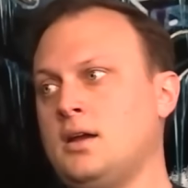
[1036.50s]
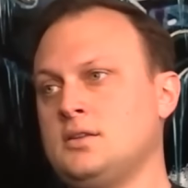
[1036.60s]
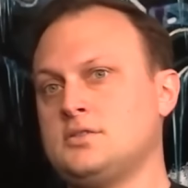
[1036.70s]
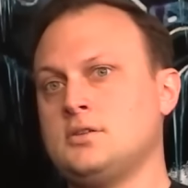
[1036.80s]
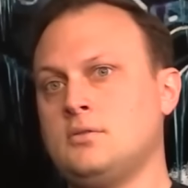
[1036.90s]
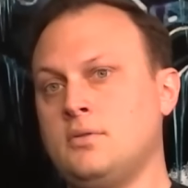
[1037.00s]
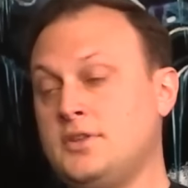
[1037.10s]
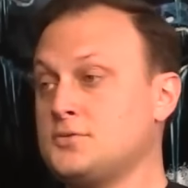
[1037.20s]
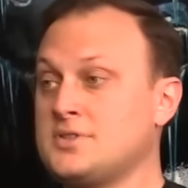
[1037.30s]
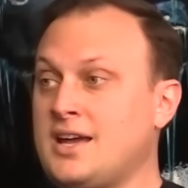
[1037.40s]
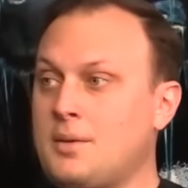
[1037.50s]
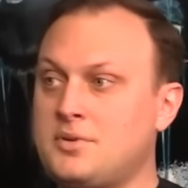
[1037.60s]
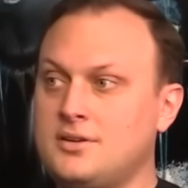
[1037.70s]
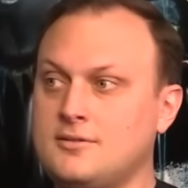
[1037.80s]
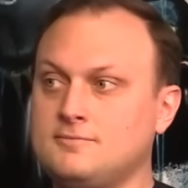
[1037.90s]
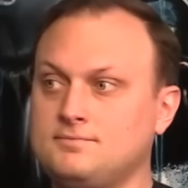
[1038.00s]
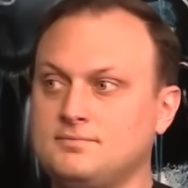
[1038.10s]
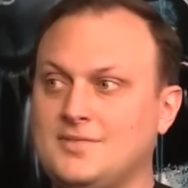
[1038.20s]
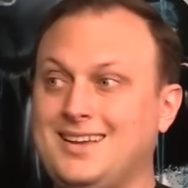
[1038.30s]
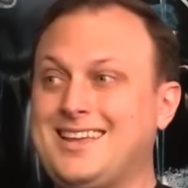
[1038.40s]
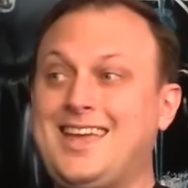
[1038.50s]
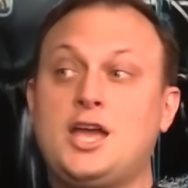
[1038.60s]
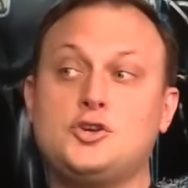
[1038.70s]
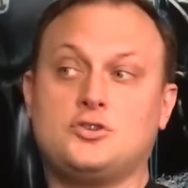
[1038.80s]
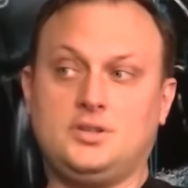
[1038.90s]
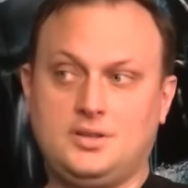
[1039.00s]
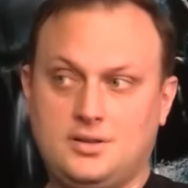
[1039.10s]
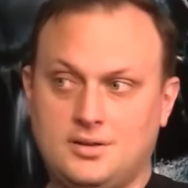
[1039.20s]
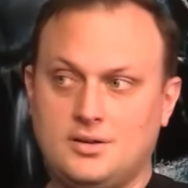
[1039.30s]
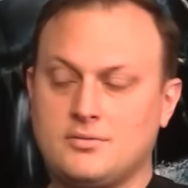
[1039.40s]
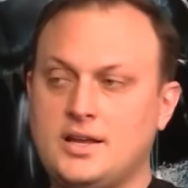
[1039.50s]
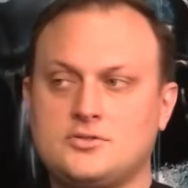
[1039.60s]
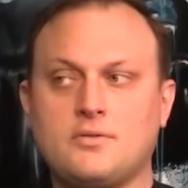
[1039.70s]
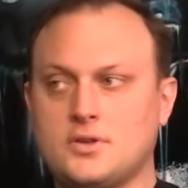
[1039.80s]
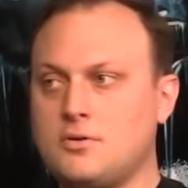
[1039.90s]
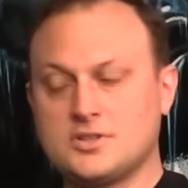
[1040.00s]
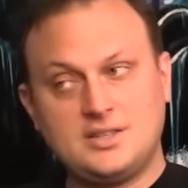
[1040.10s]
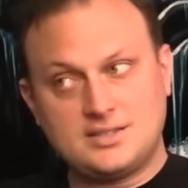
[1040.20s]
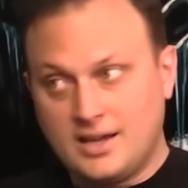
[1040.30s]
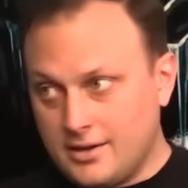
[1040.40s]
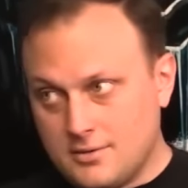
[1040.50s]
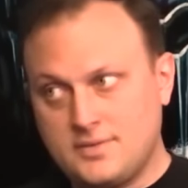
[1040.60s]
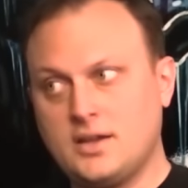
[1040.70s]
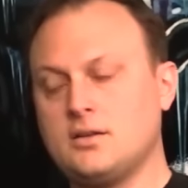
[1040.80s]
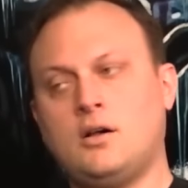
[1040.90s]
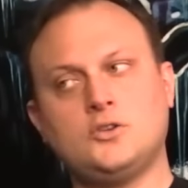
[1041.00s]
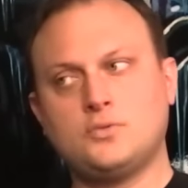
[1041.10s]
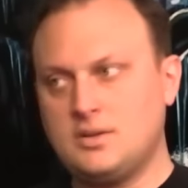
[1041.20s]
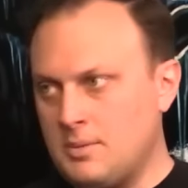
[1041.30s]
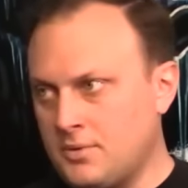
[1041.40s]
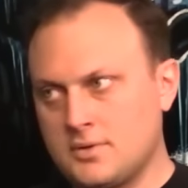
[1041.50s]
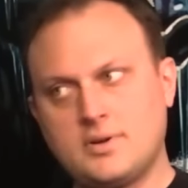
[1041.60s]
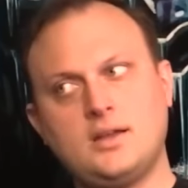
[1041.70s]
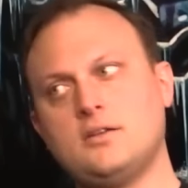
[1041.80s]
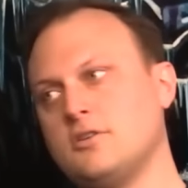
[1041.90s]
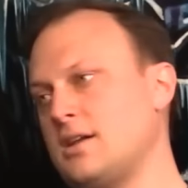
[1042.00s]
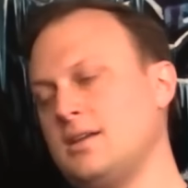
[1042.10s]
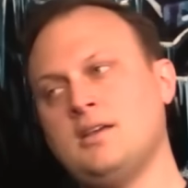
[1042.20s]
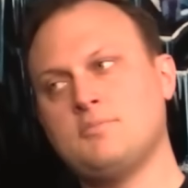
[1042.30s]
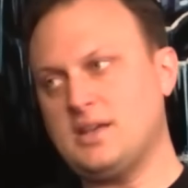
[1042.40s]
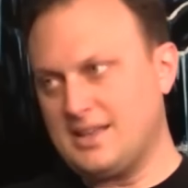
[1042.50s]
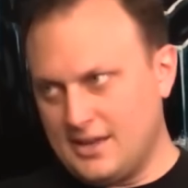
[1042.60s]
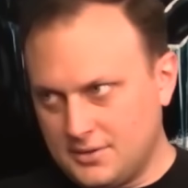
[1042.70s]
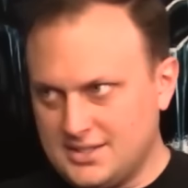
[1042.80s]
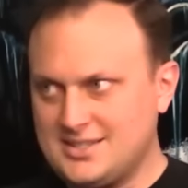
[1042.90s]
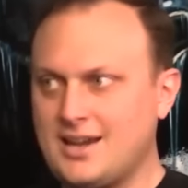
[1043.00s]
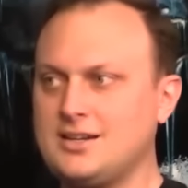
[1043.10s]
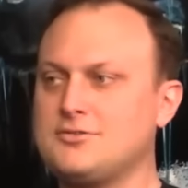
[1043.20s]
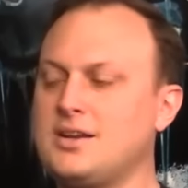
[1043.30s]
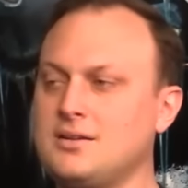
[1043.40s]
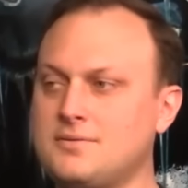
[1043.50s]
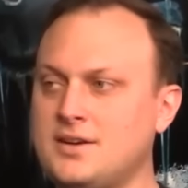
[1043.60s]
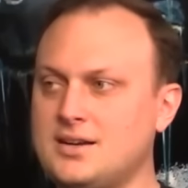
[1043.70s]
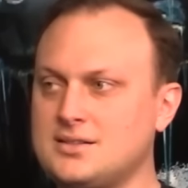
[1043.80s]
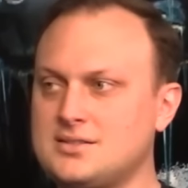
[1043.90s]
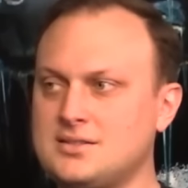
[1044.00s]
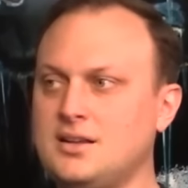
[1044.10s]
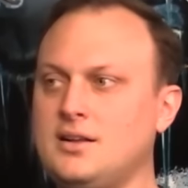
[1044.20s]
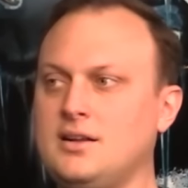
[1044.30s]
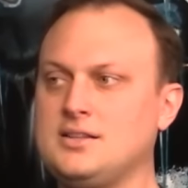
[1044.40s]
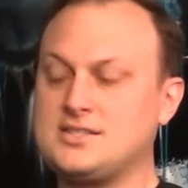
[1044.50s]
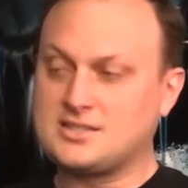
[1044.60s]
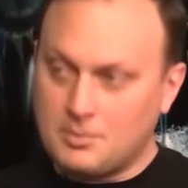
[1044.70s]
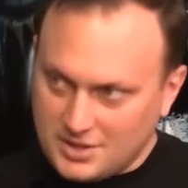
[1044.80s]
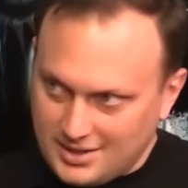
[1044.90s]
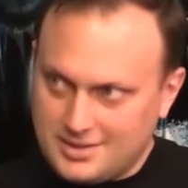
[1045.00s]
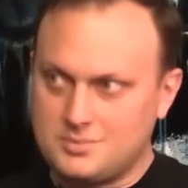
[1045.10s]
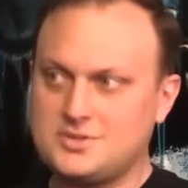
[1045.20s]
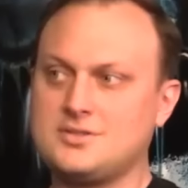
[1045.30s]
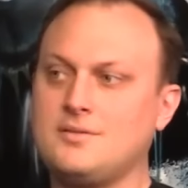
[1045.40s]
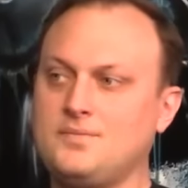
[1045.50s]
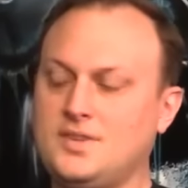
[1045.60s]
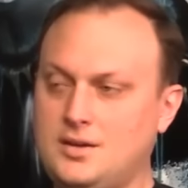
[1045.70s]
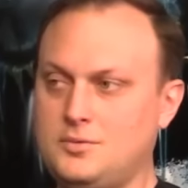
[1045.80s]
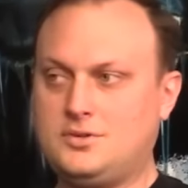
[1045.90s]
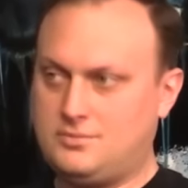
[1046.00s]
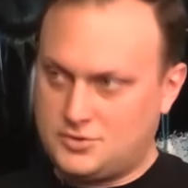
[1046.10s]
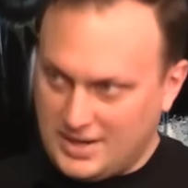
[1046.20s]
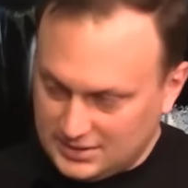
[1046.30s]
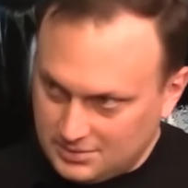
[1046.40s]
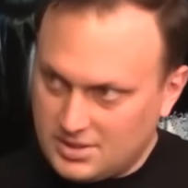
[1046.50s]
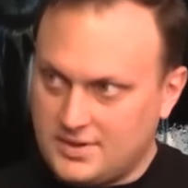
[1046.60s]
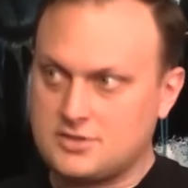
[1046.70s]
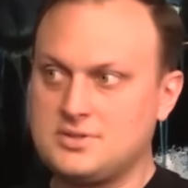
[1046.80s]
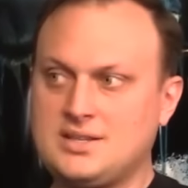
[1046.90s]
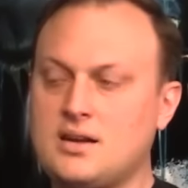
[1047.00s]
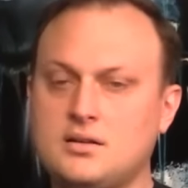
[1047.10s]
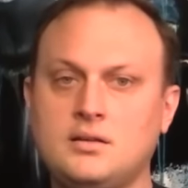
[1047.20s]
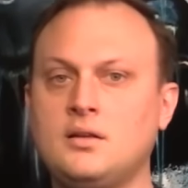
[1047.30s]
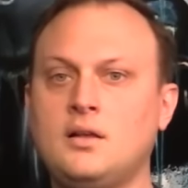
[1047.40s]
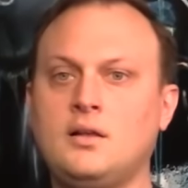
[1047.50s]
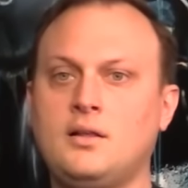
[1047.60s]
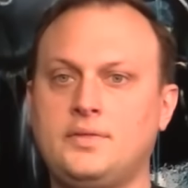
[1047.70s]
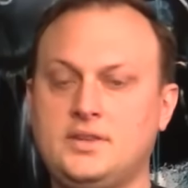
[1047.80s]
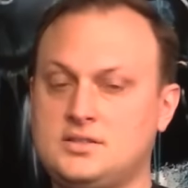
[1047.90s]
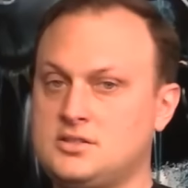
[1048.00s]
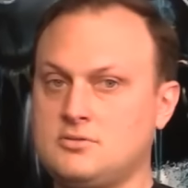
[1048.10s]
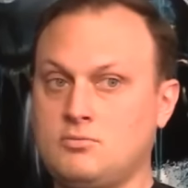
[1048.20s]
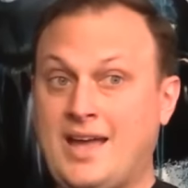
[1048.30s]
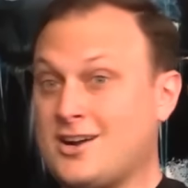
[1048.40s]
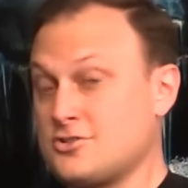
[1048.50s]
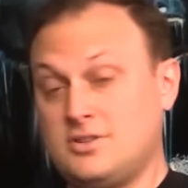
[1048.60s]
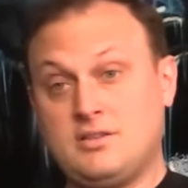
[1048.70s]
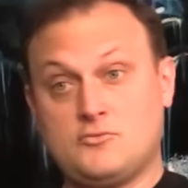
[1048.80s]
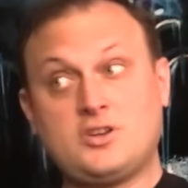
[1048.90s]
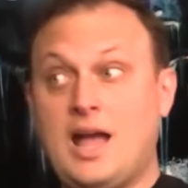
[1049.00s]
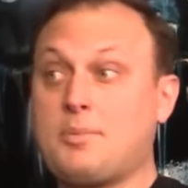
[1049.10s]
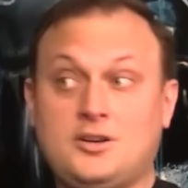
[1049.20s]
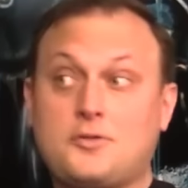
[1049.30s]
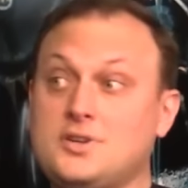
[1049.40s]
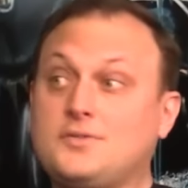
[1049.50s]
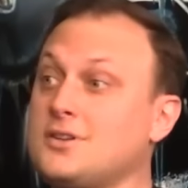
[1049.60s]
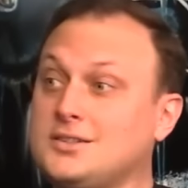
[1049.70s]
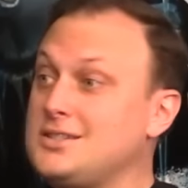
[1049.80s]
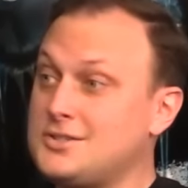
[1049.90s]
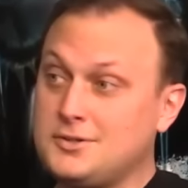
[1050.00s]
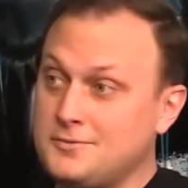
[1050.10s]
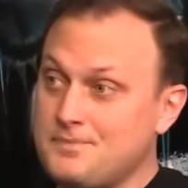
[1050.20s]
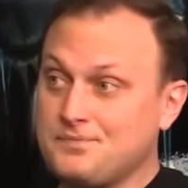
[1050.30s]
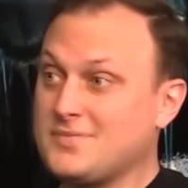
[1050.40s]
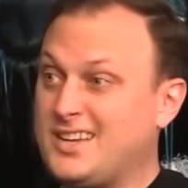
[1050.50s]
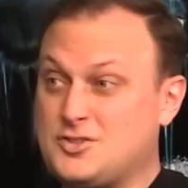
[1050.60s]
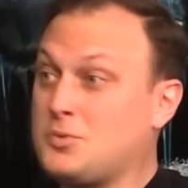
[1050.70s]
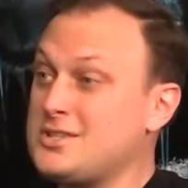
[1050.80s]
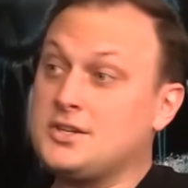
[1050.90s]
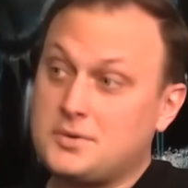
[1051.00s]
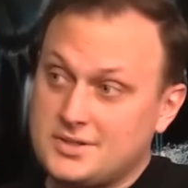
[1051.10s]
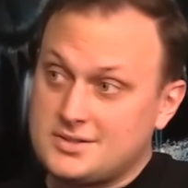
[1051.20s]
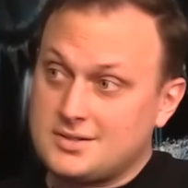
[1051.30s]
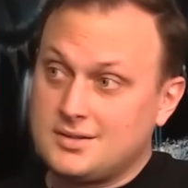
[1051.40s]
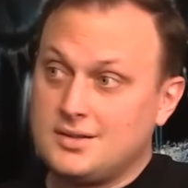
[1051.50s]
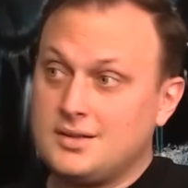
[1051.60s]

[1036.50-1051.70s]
And so this was happening occasionally, right? So over the course of the entire fight, all 20 people in the raid are getting hit by countless sanity draining effects. Sometimes it would drain a little bit of extra sanity. This actually could happen on other difficulties too. It just wasn't noticed.